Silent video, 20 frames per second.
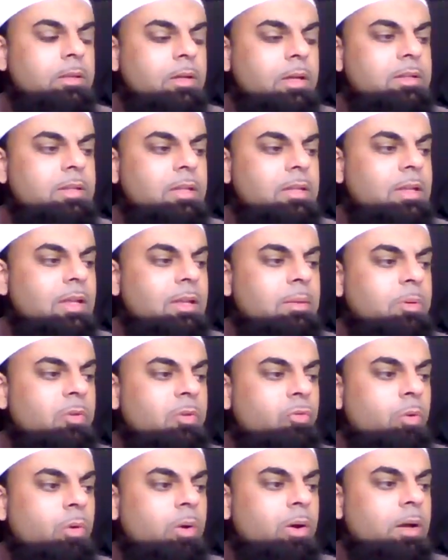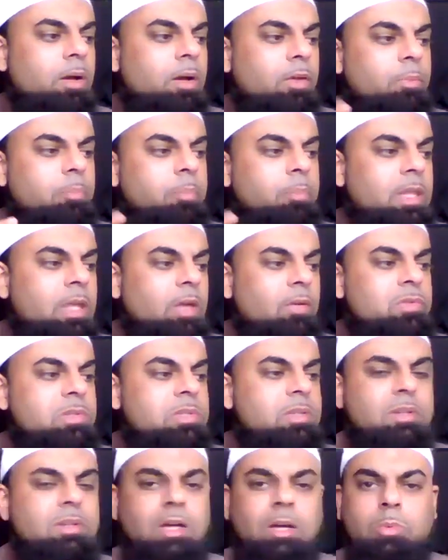uh, the day before, I believe
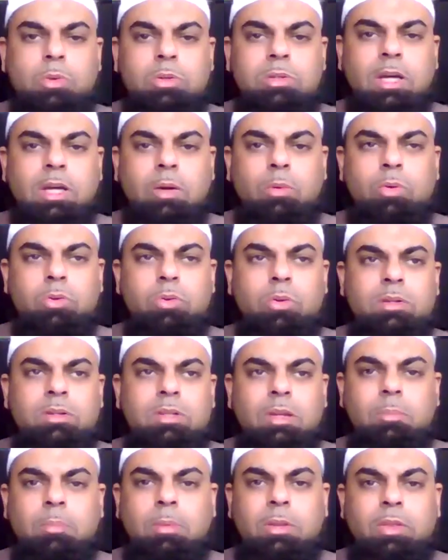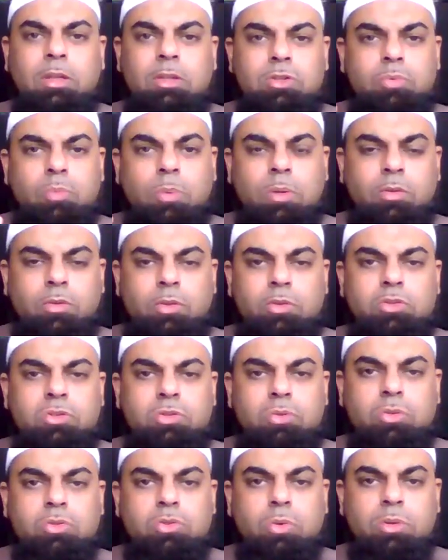it's in Abu Dawood or Tirmidhi, it's one of those
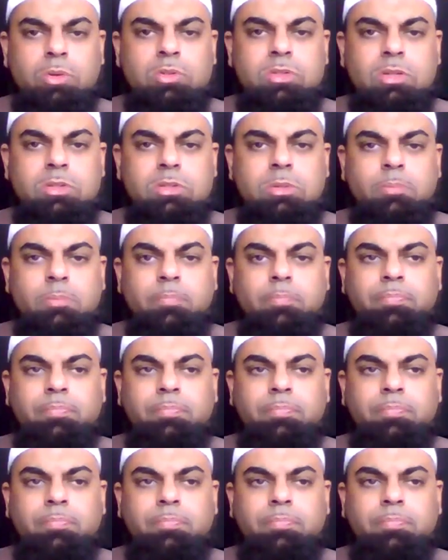two sources.